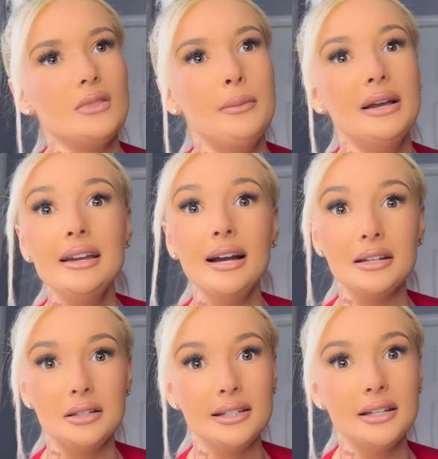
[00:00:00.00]
But yeah,
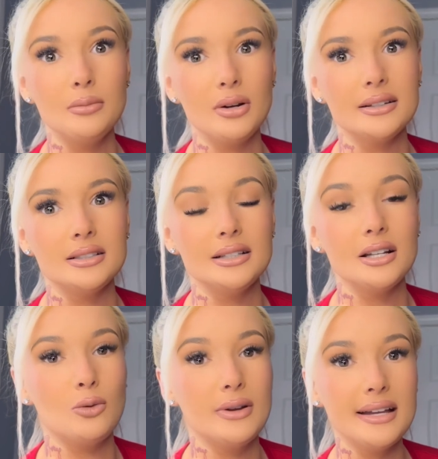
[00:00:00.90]
I did get pregnant
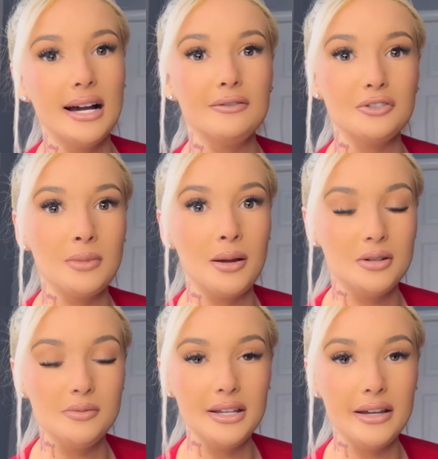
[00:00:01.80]
a week after my
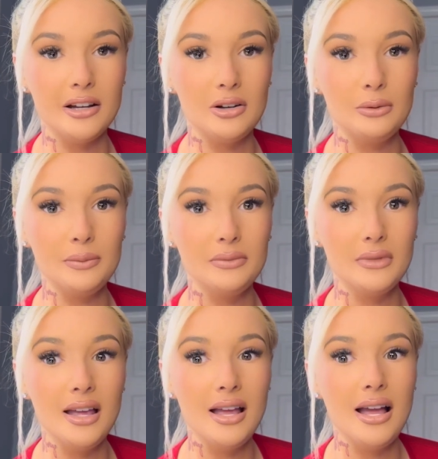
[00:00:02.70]

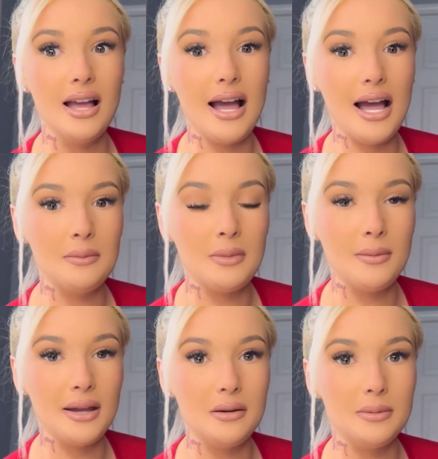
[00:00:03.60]
BBL, had my
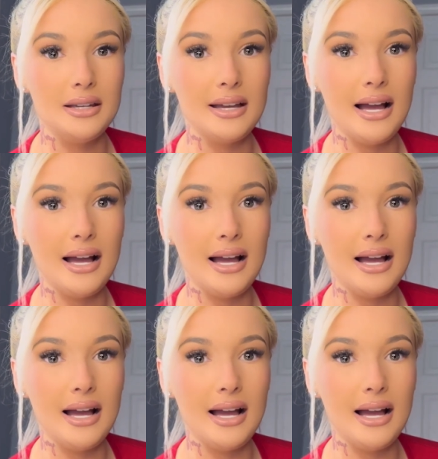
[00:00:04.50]
baby.